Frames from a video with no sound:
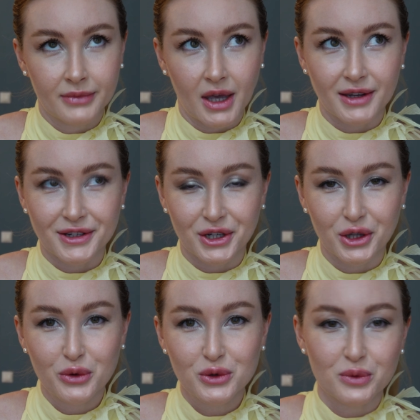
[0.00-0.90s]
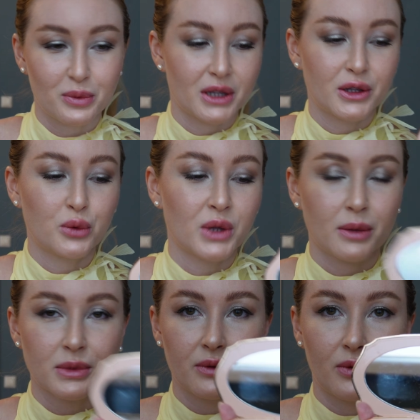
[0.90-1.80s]
eyeshadows, but no
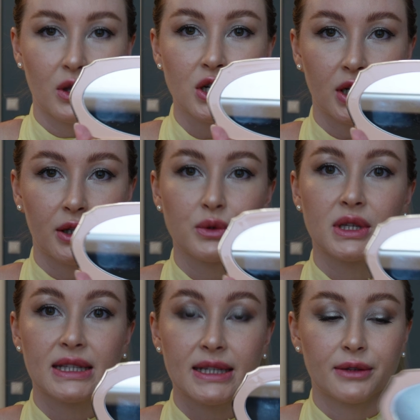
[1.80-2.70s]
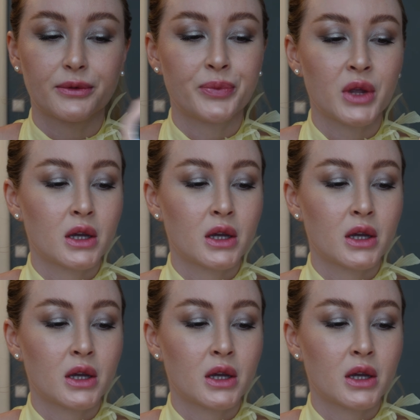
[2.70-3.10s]
names for the shadows itself.